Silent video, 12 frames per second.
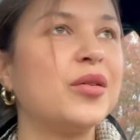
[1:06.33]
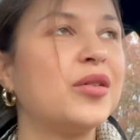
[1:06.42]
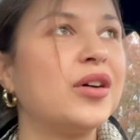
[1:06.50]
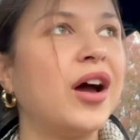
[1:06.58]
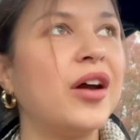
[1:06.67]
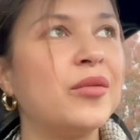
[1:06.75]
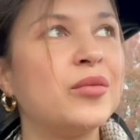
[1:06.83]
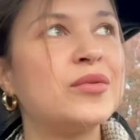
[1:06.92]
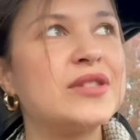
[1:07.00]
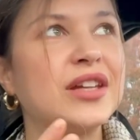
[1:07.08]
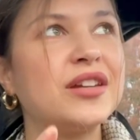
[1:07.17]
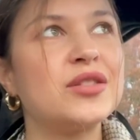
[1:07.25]
I've
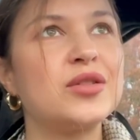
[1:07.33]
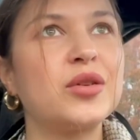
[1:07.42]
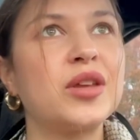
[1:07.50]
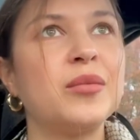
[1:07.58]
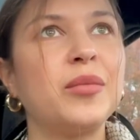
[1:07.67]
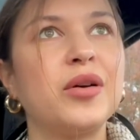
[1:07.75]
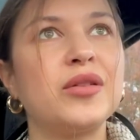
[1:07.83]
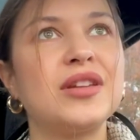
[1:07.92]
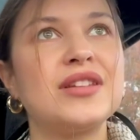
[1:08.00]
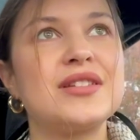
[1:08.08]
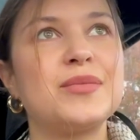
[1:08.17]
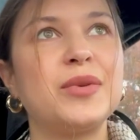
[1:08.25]
started talking about
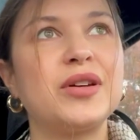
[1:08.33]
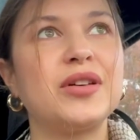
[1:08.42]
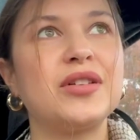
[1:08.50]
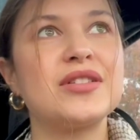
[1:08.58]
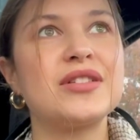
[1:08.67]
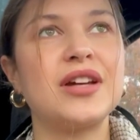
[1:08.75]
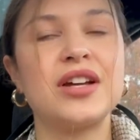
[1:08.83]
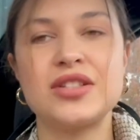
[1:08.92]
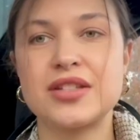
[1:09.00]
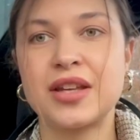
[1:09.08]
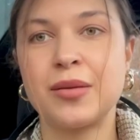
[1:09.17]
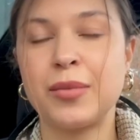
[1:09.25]
this because I
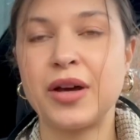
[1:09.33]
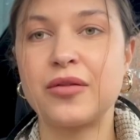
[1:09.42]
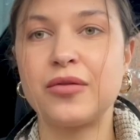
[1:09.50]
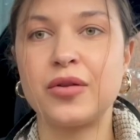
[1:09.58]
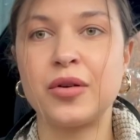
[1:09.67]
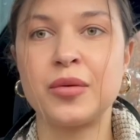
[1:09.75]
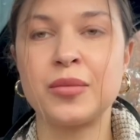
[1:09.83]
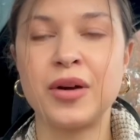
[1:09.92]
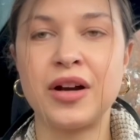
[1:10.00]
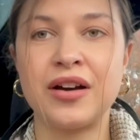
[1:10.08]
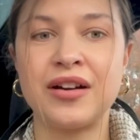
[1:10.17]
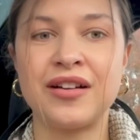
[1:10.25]
just came back from
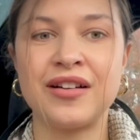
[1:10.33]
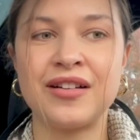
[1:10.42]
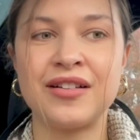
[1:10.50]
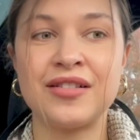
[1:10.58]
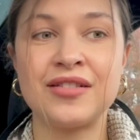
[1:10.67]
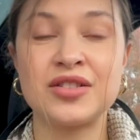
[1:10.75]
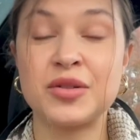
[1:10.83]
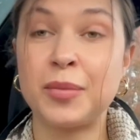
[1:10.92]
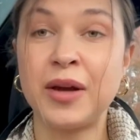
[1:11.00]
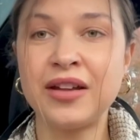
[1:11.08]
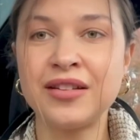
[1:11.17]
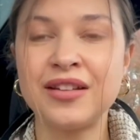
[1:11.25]

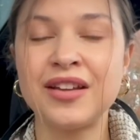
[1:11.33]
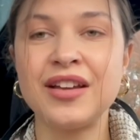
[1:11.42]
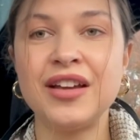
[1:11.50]
Japan,